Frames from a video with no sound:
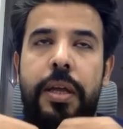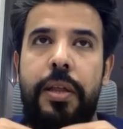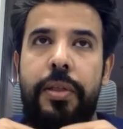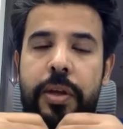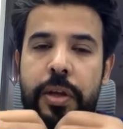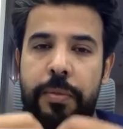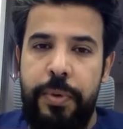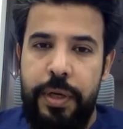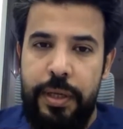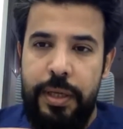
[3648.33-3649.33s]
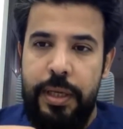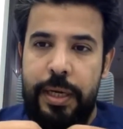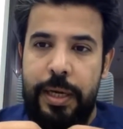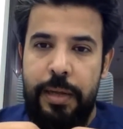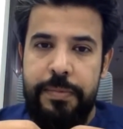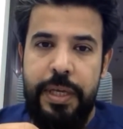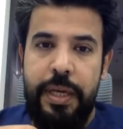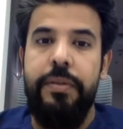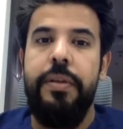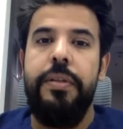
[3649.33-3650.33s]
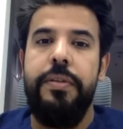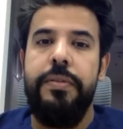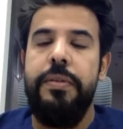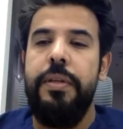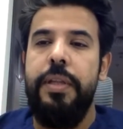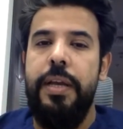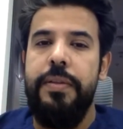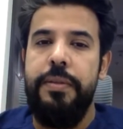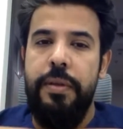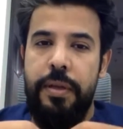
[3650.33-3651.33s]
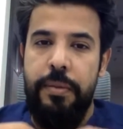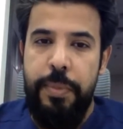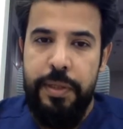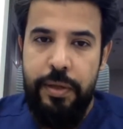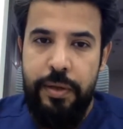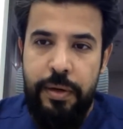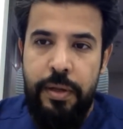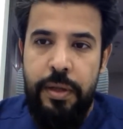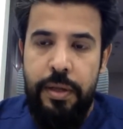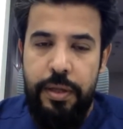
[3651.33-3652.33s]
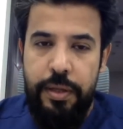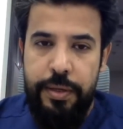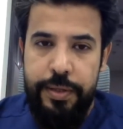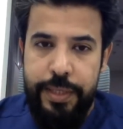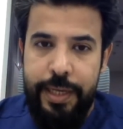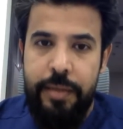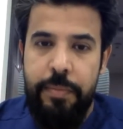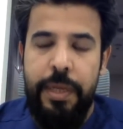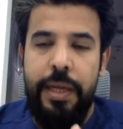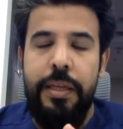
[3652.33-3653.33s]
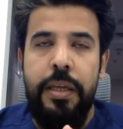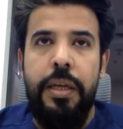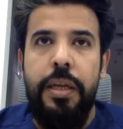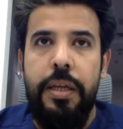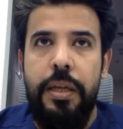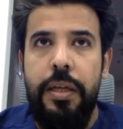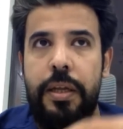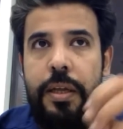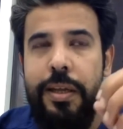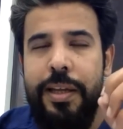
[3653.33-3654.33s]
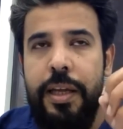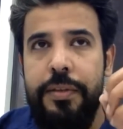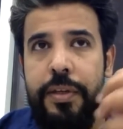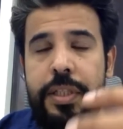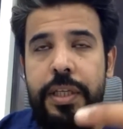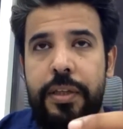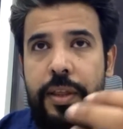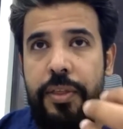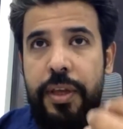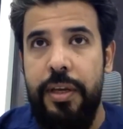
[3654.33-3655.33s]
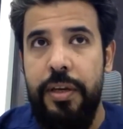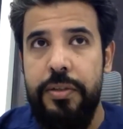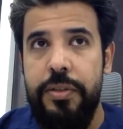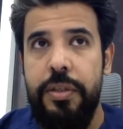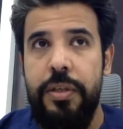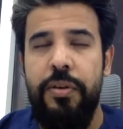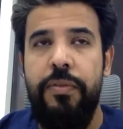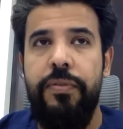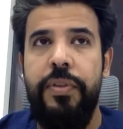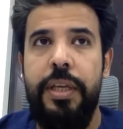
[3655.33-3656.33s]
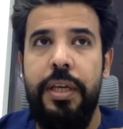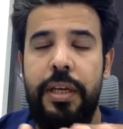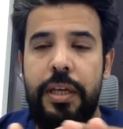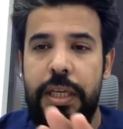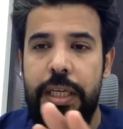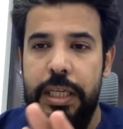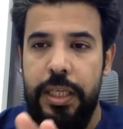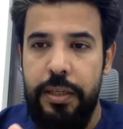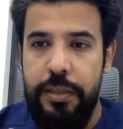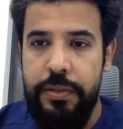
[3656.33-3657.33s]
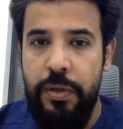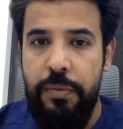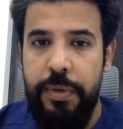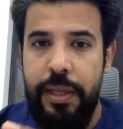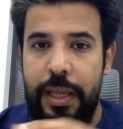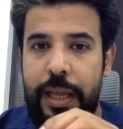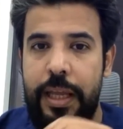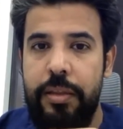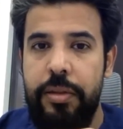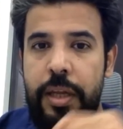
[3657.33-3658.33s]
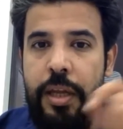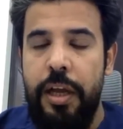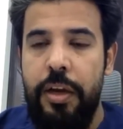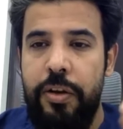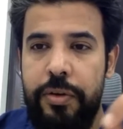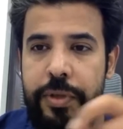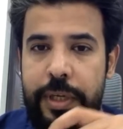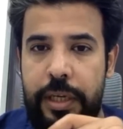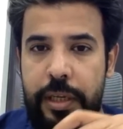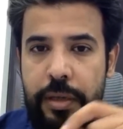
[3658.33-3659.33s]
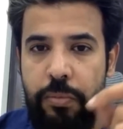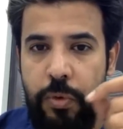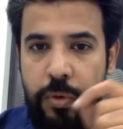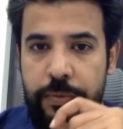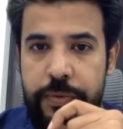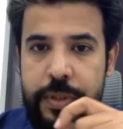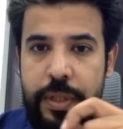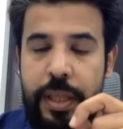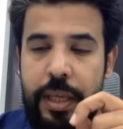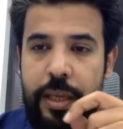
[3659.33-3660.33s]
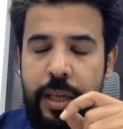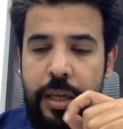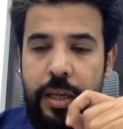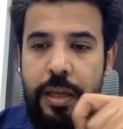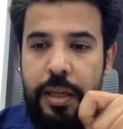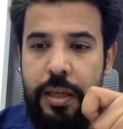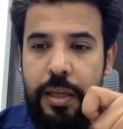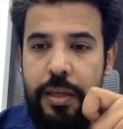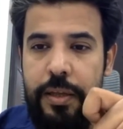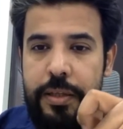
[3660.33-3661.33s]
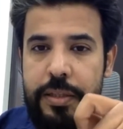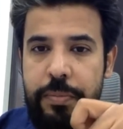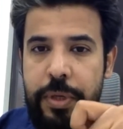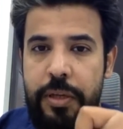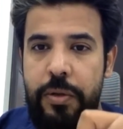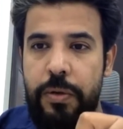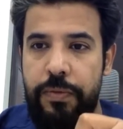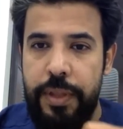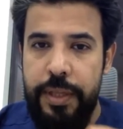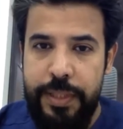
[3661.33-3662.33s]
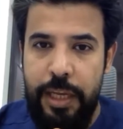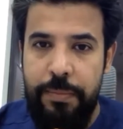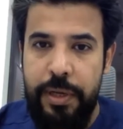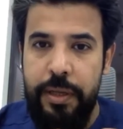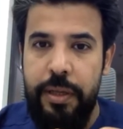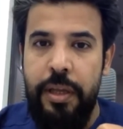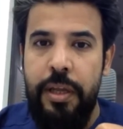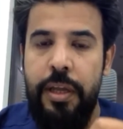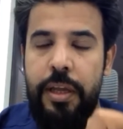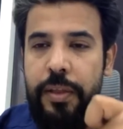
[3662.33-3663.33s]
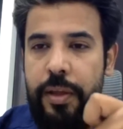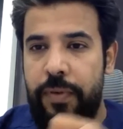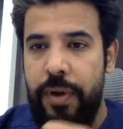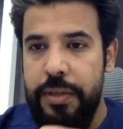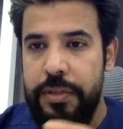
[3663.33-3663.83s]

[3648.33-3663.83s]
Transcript: The company claims that it has a better result by addressing the thickness of the stomach and accordingly moves the speed of the stapling either fast